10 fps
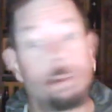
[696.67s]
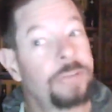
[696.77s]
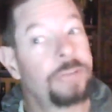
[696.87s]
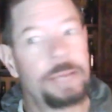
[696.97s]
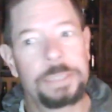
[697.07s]

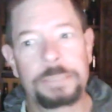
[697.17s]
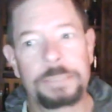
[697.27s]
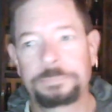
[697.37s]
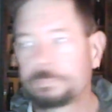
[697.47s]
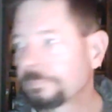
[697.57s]
comment.
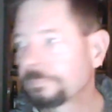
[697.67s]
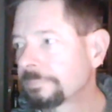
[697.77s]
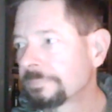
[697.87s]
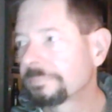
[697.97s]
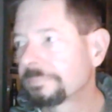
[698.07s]

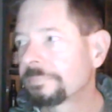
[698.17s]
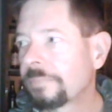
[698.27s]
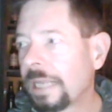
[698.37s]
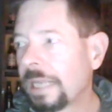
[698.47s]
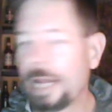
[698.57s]

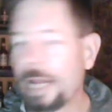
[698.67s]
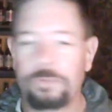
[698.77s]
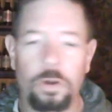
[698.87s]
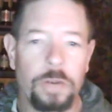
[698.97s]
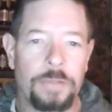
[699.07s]
And I've
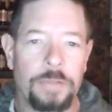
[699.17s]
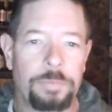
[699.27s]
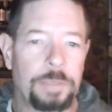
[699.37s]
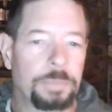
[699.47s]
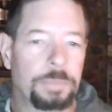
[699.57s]
told other
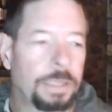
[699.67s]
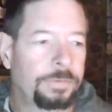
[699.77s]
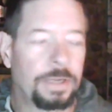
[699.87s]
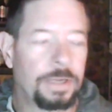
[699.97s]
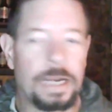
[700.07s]
people, I
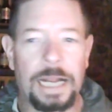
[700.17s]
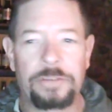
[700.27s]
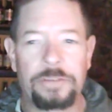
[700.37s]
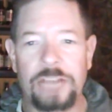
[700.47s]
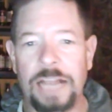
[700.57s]
said, I
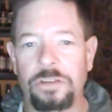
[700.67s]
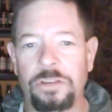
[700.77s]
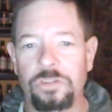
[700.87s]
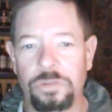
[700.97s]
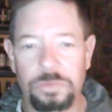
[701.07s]

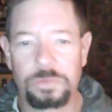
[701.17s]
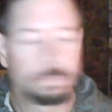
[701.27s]
challenge you.